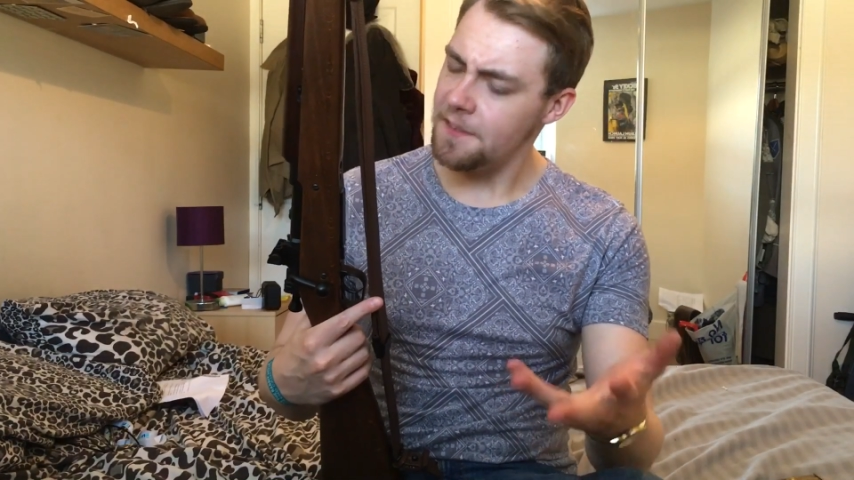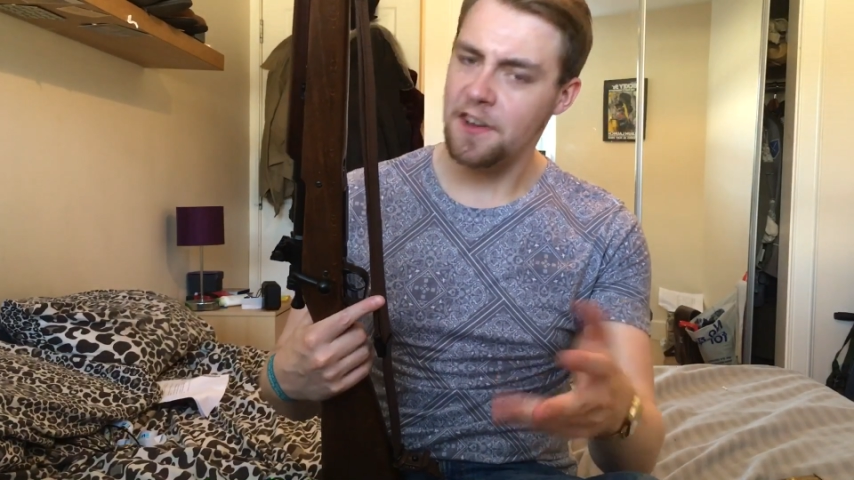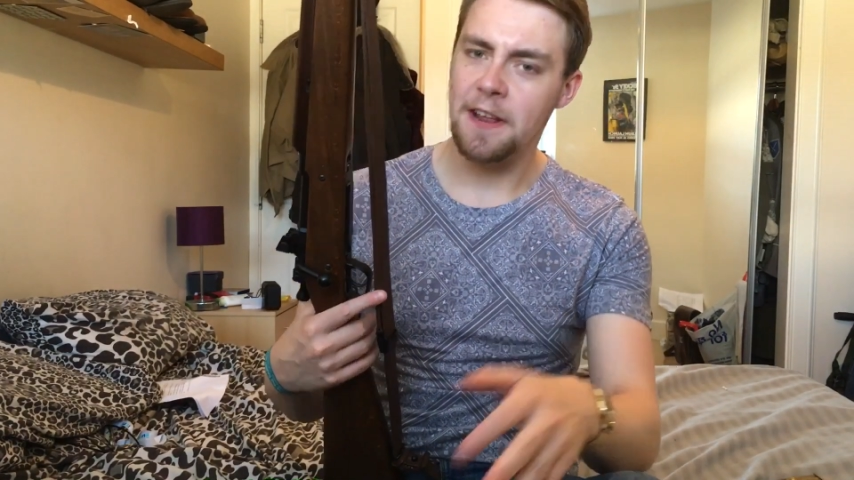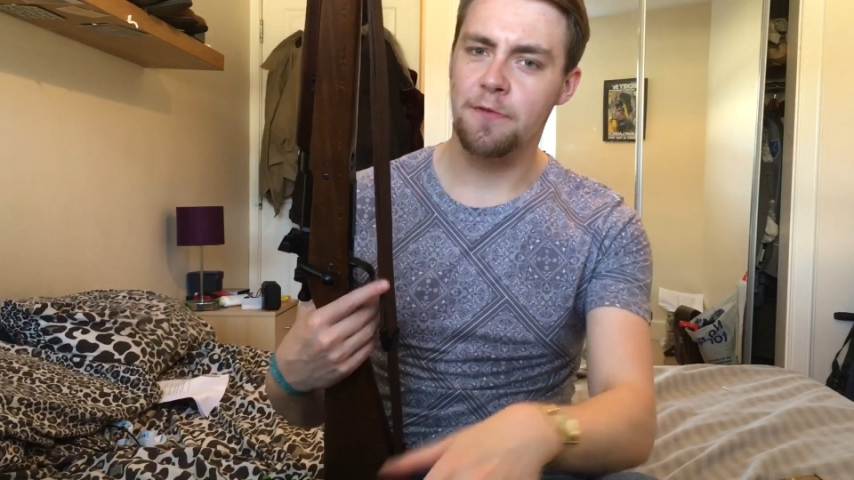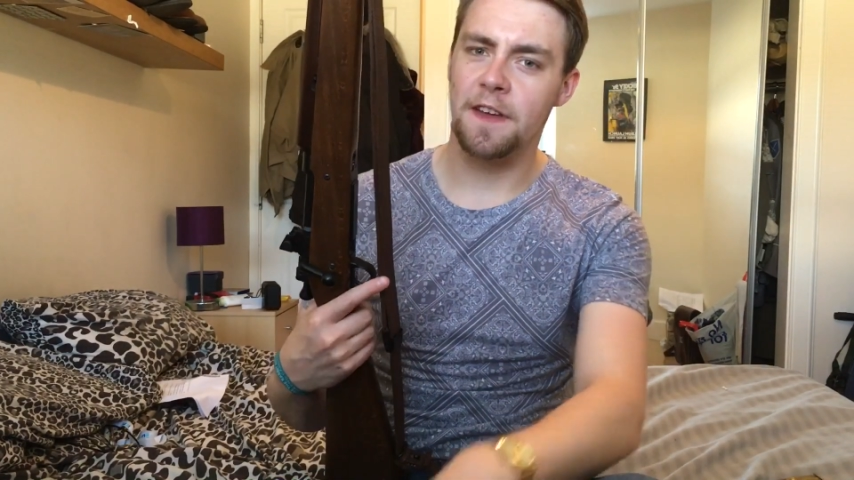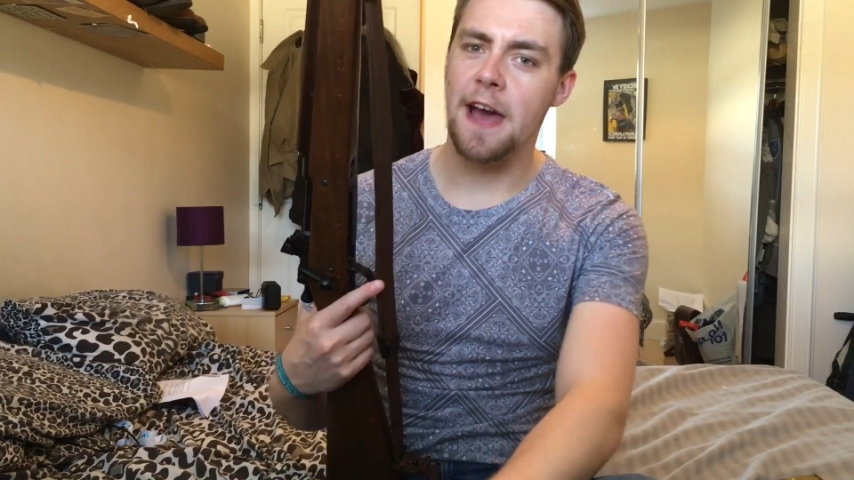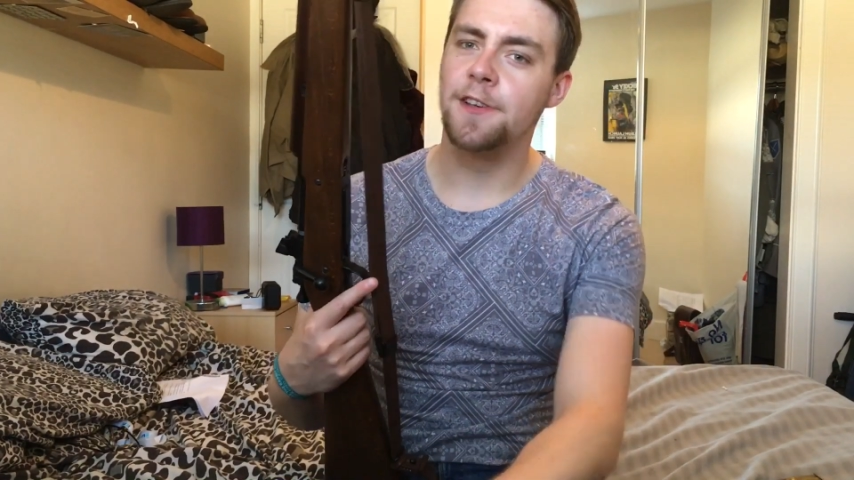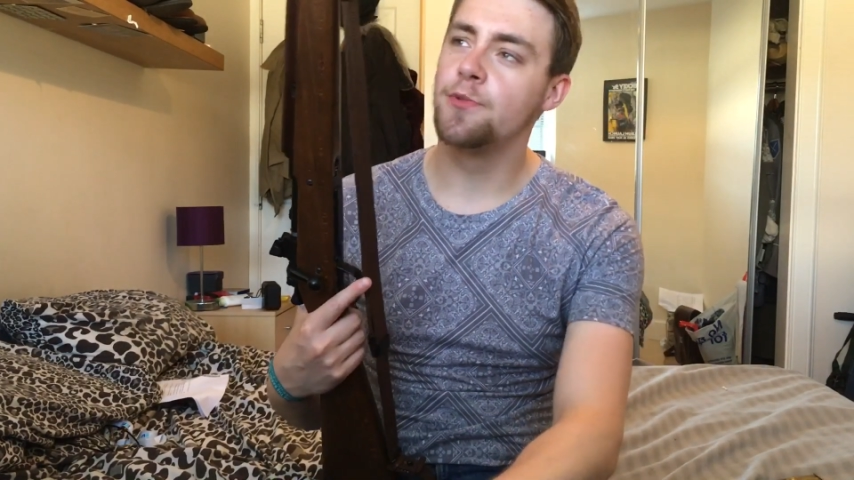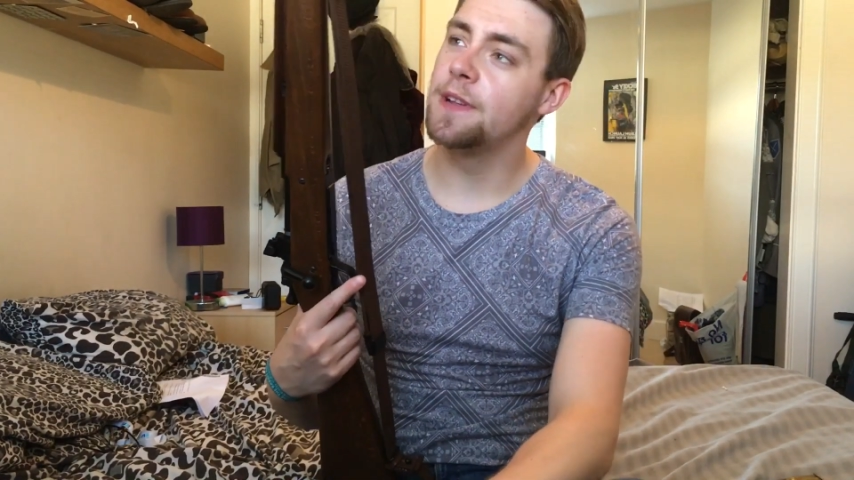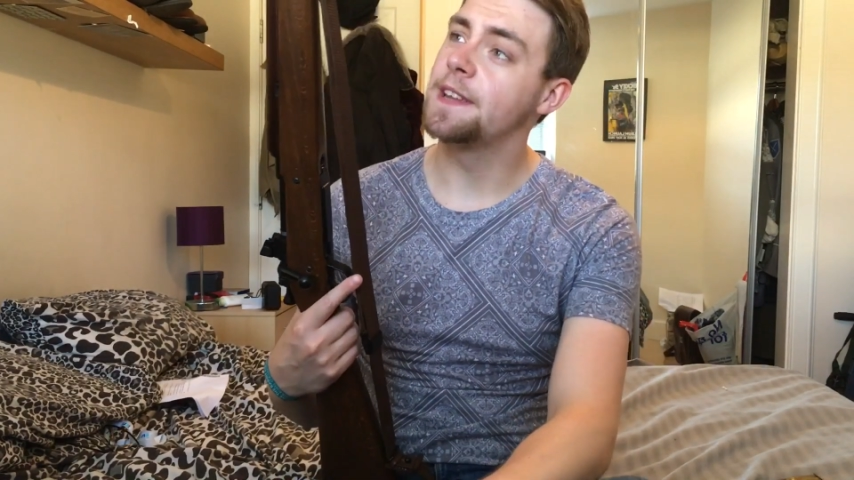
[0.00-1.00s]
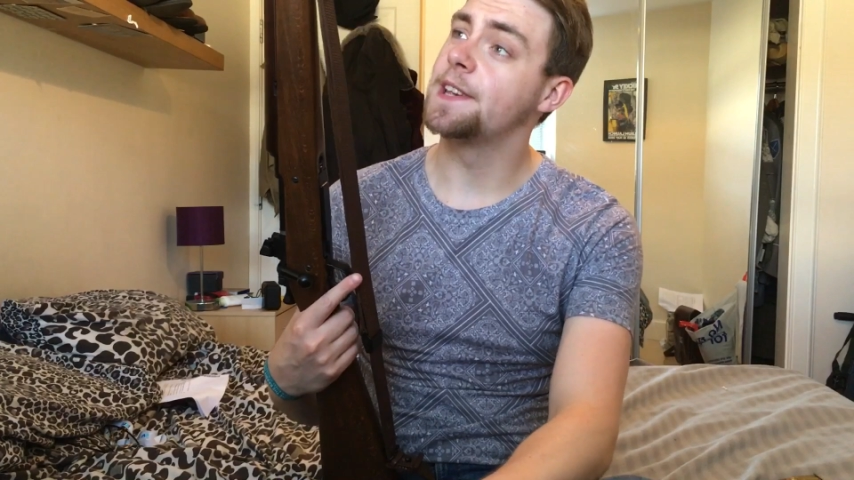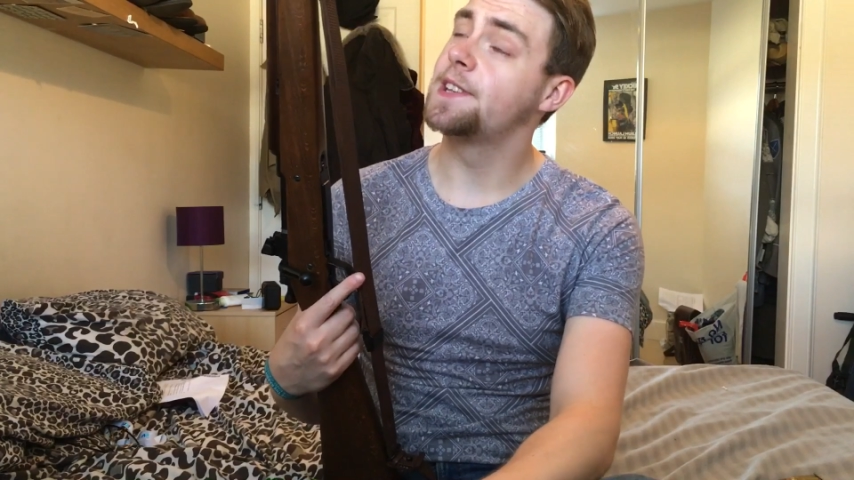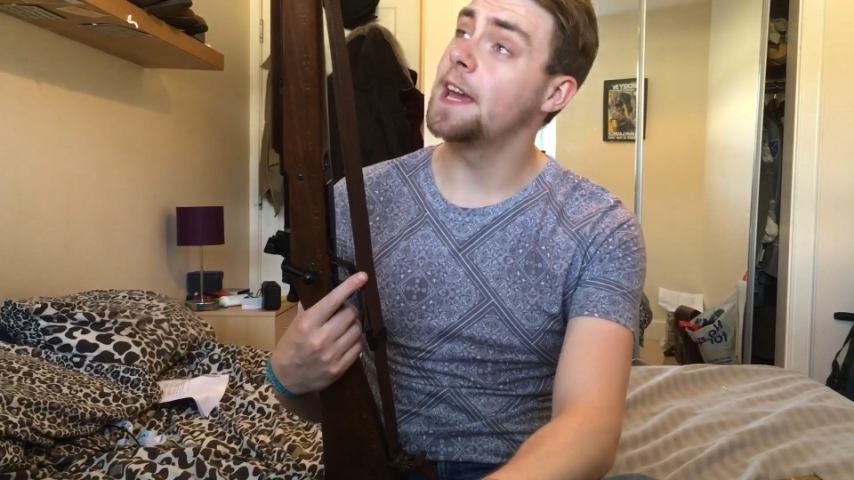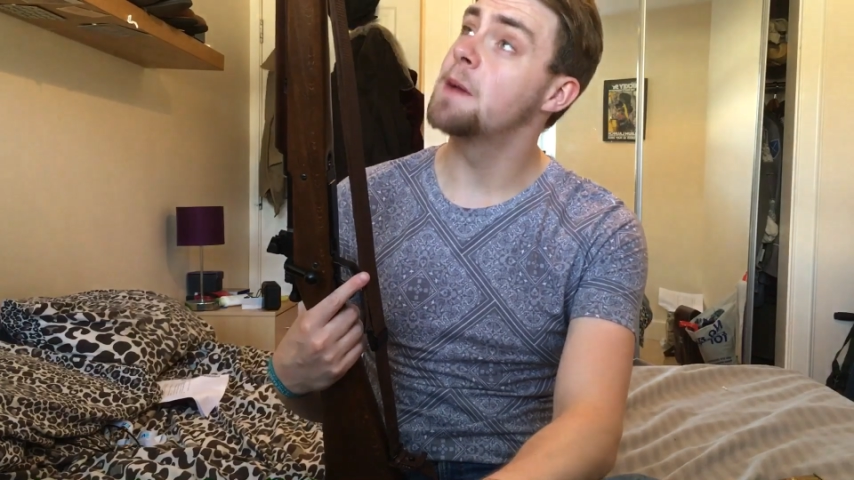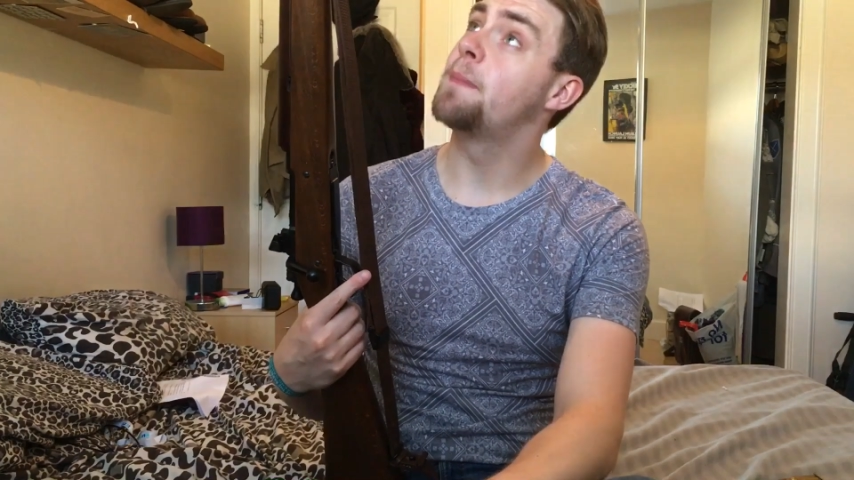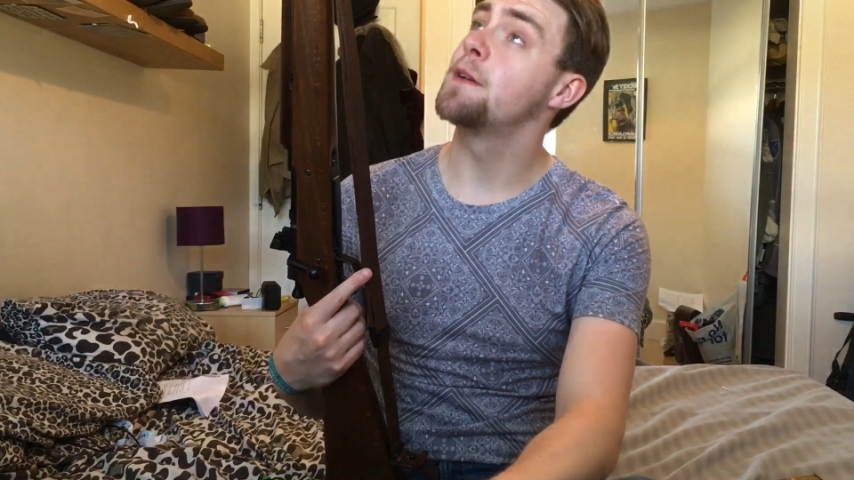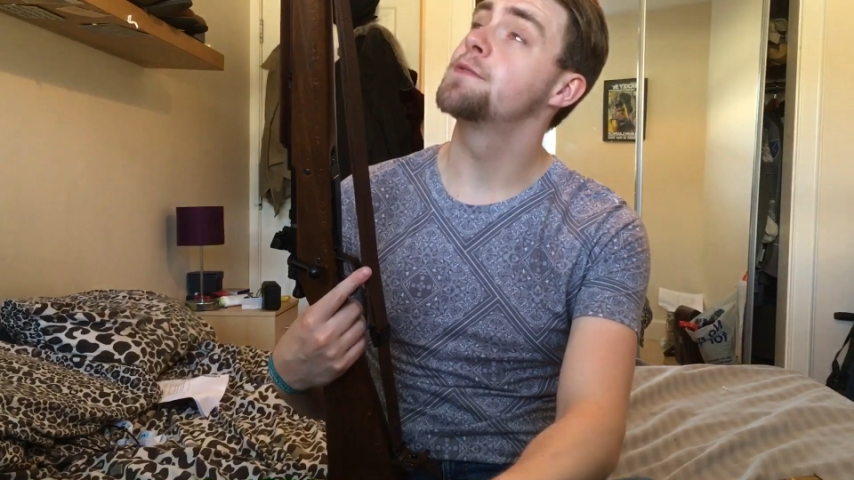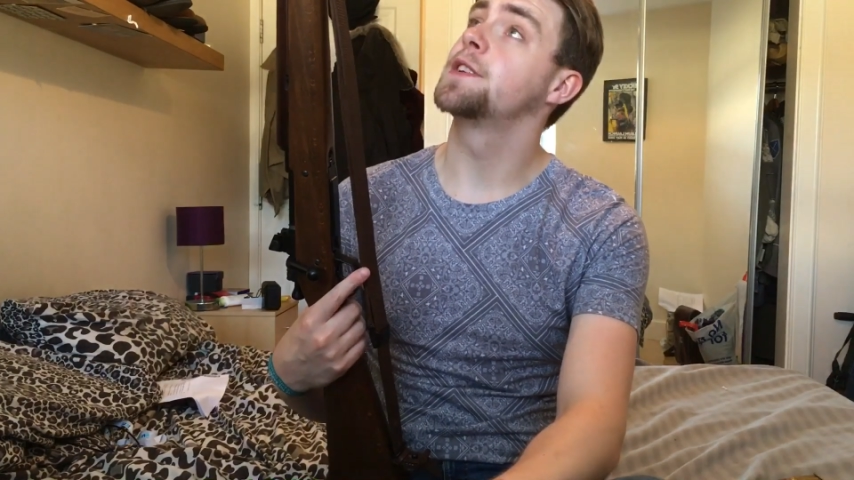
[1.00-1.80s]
if there's anything else really to say about